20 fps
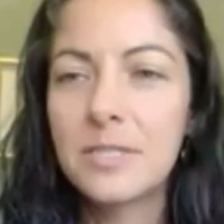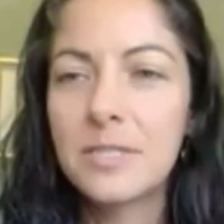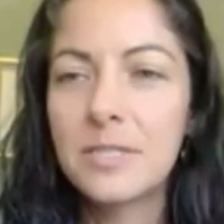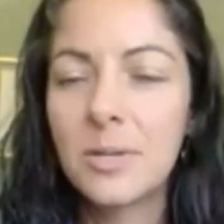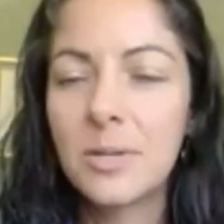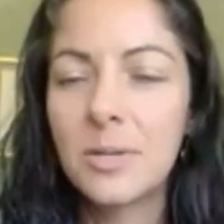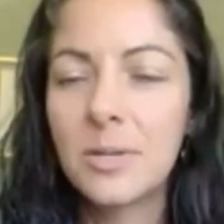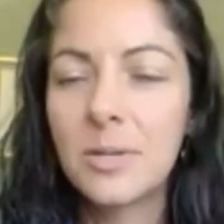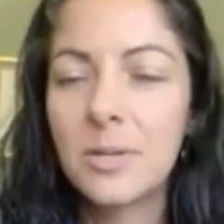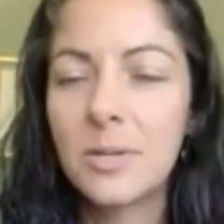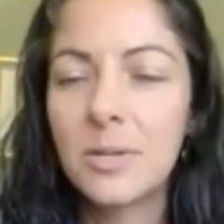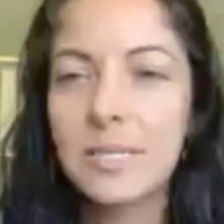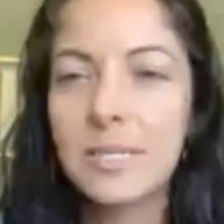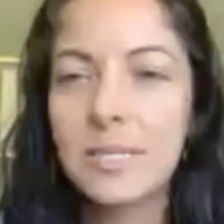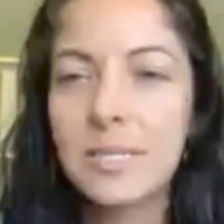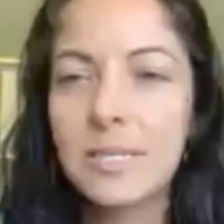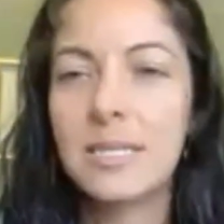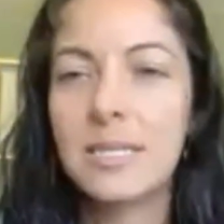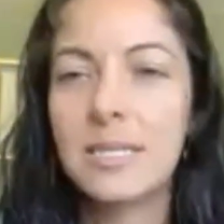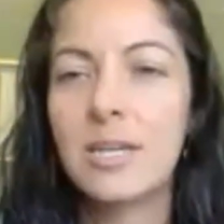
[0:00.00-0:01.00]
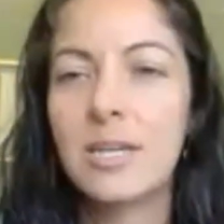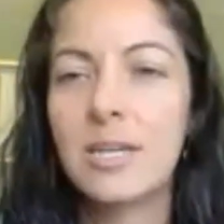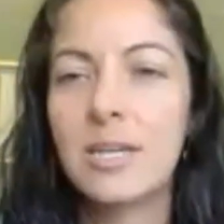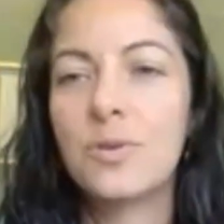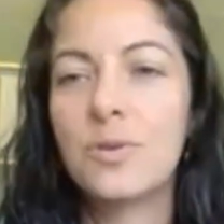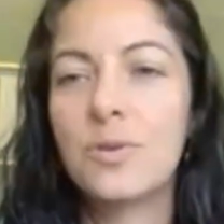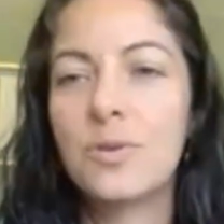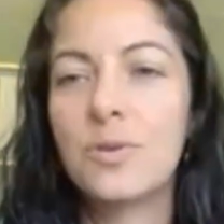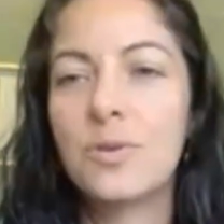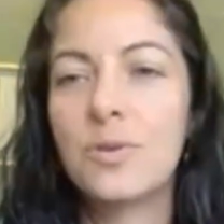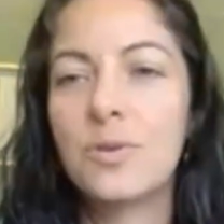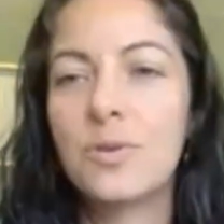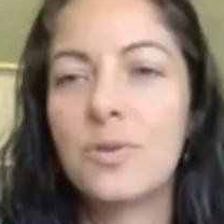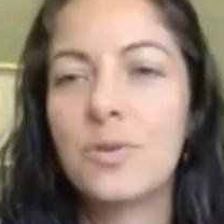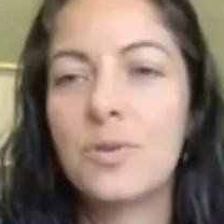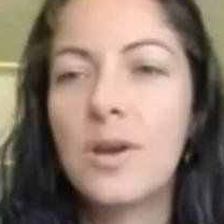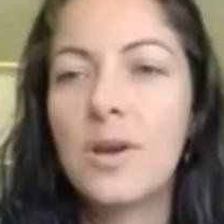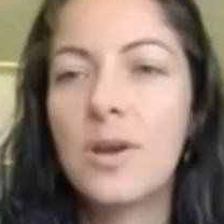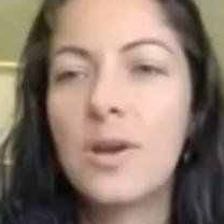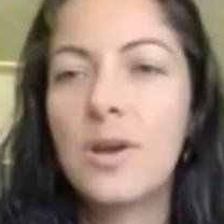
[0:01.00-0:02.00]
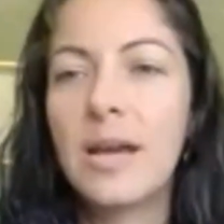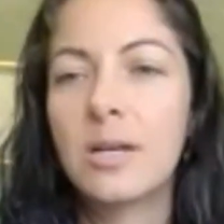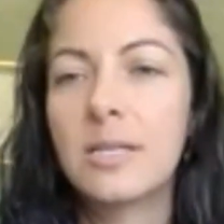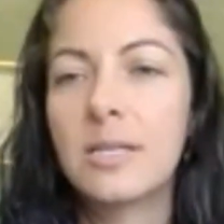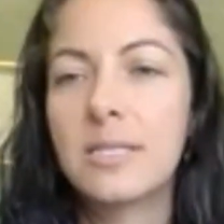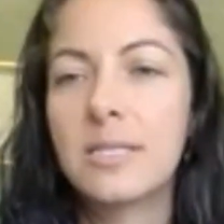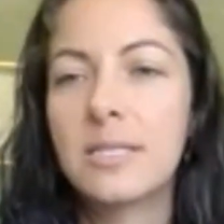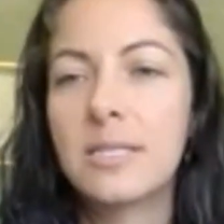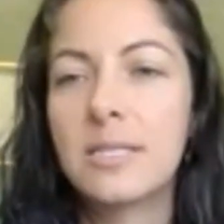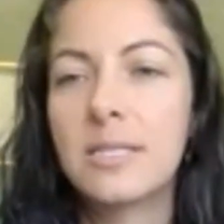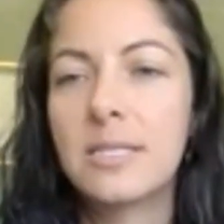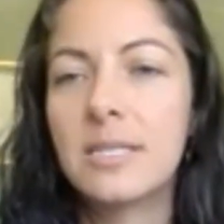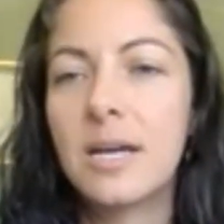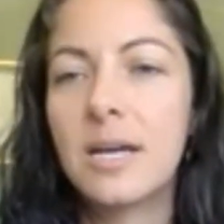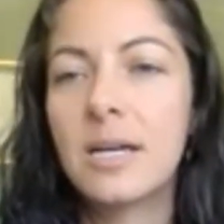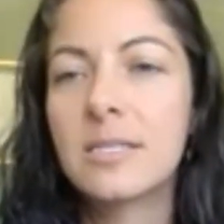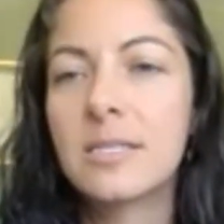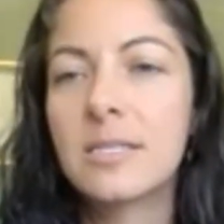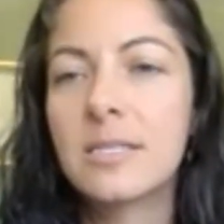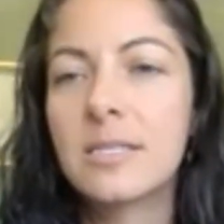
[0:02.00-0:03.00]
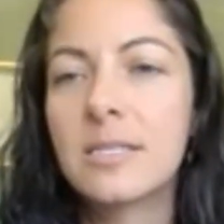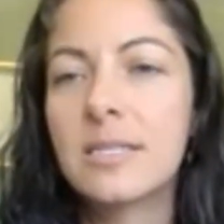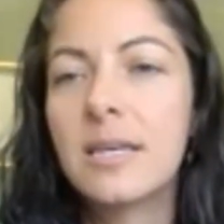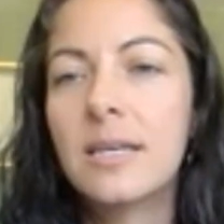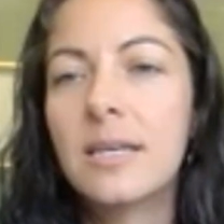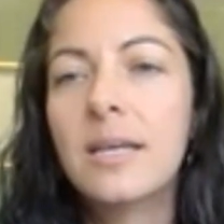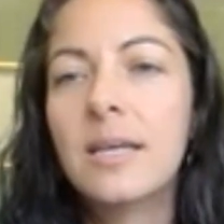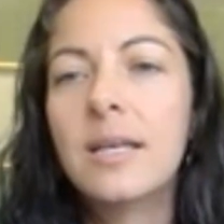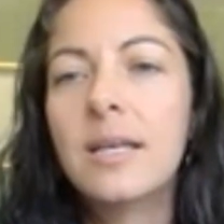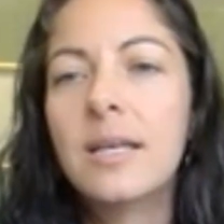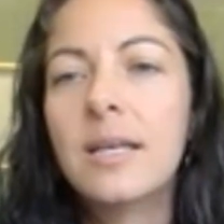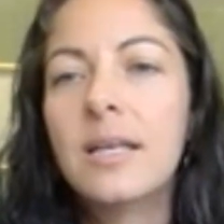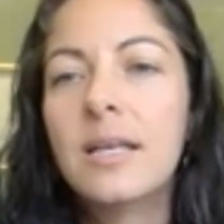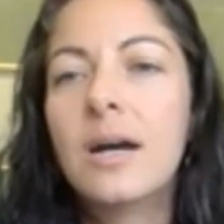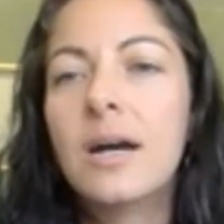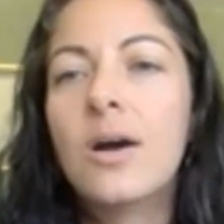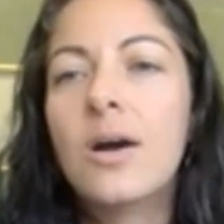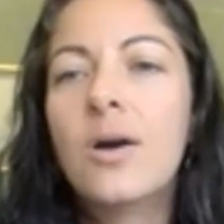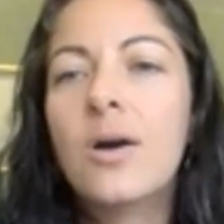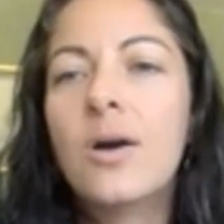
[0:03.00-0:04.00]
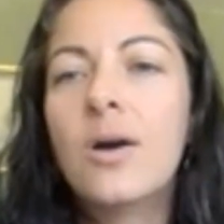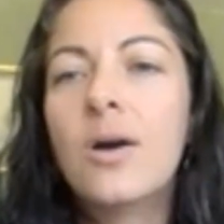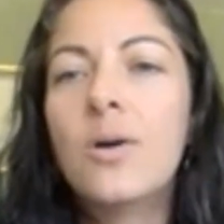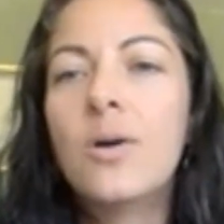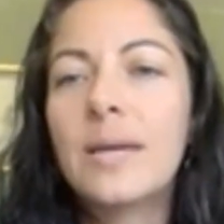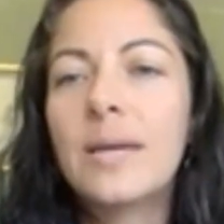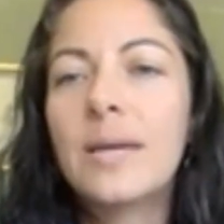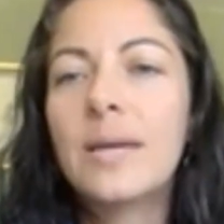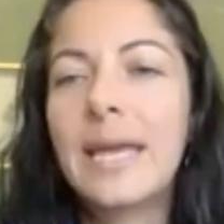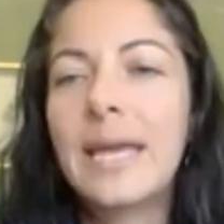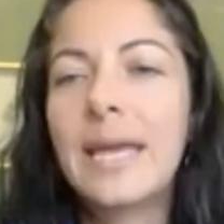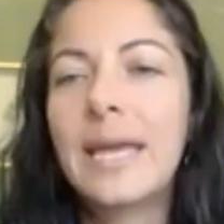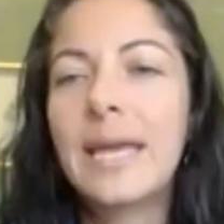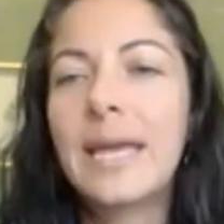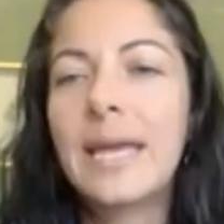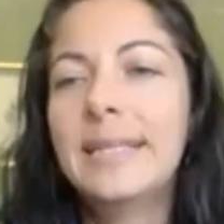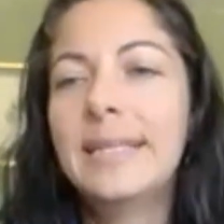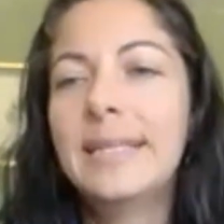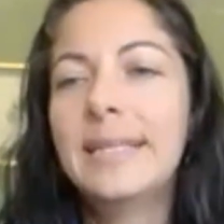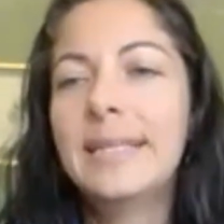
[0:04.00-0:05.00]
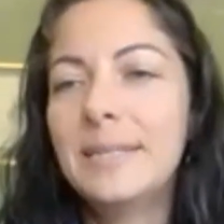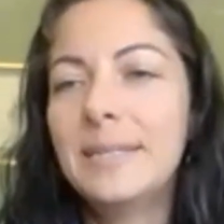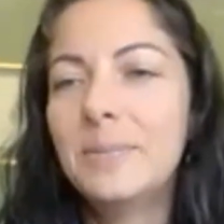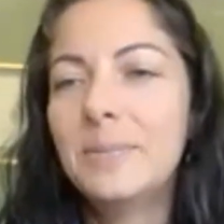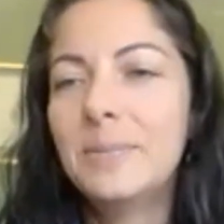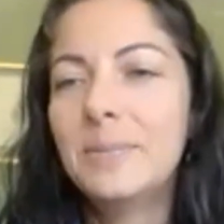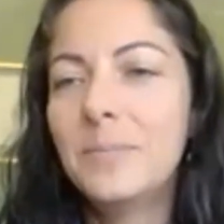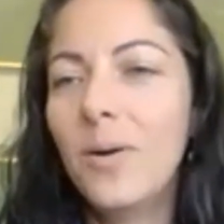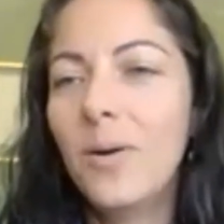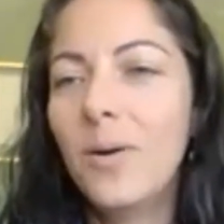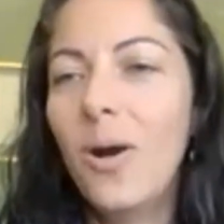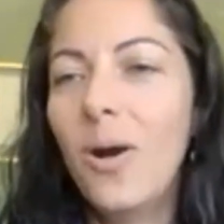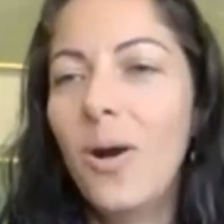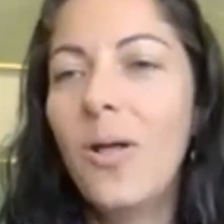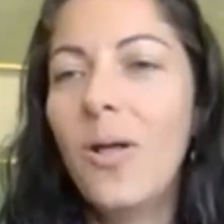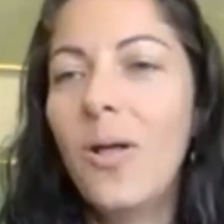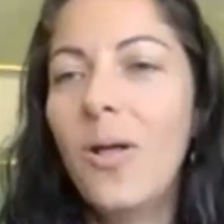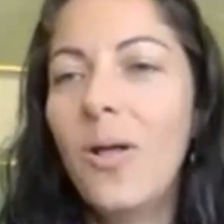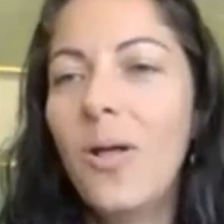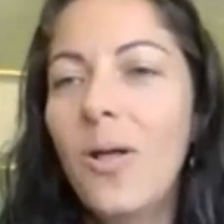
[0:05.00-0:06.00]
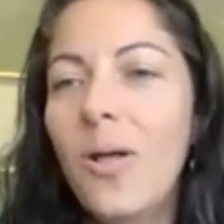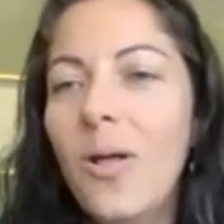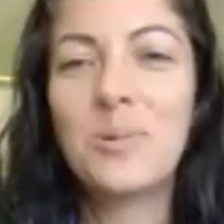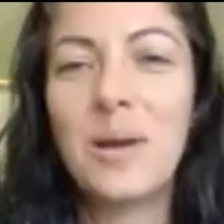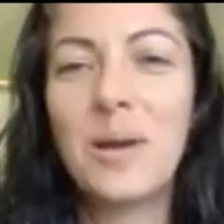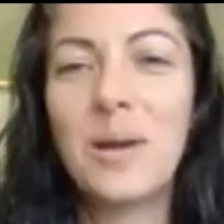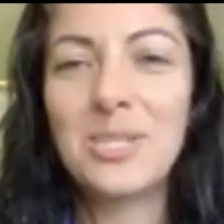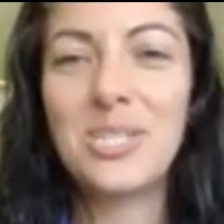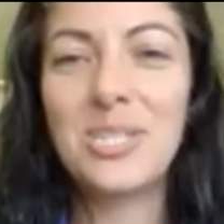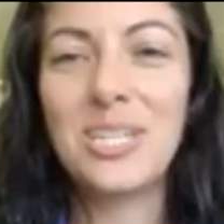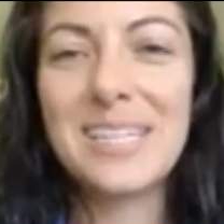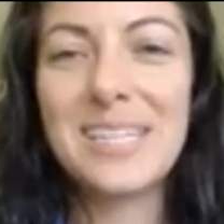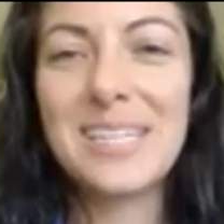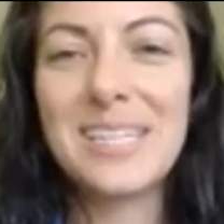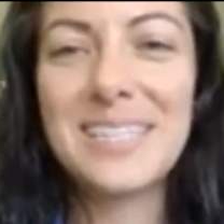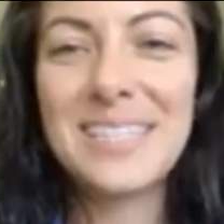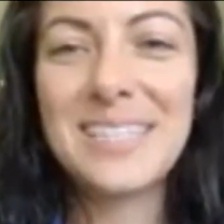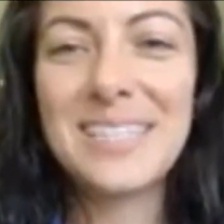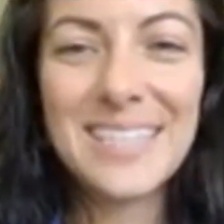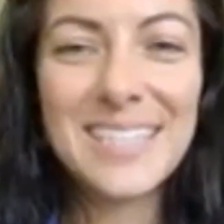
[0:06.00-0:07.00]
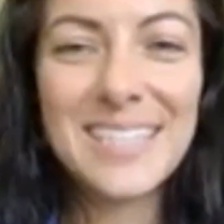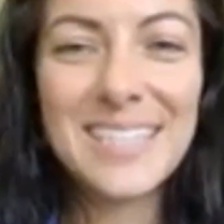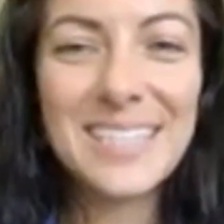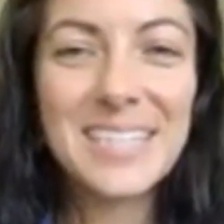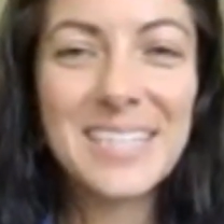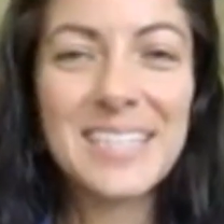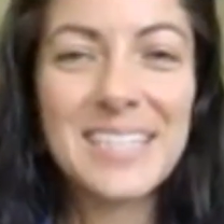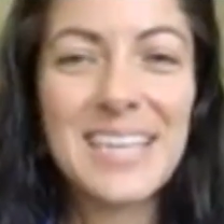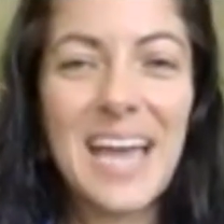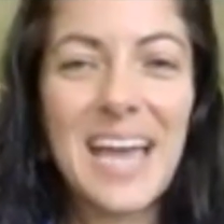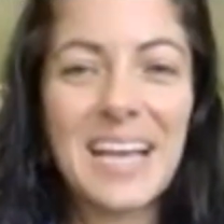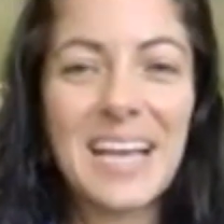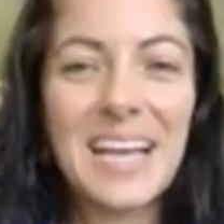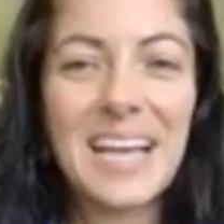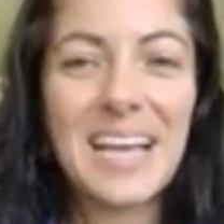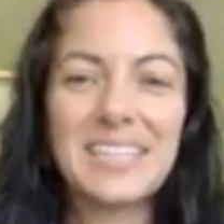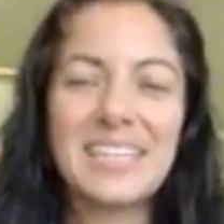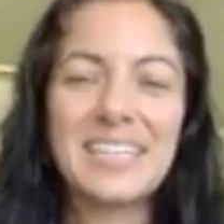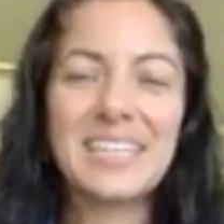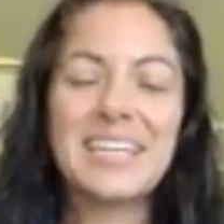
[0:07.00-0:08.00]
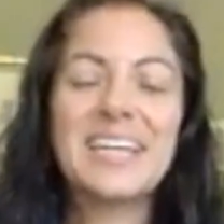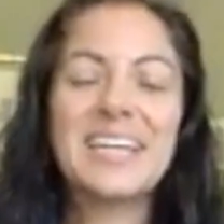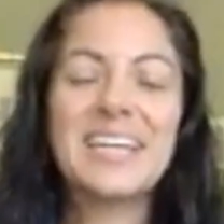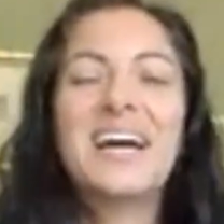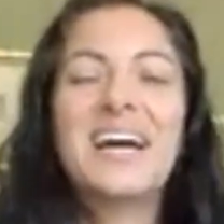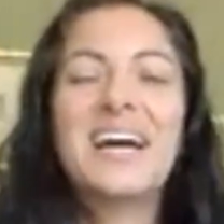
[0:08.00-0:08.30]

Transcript: If someone is in stage 3 to 4, how long is the detox? Oh, Kaylee, all the best questions. This is exactly,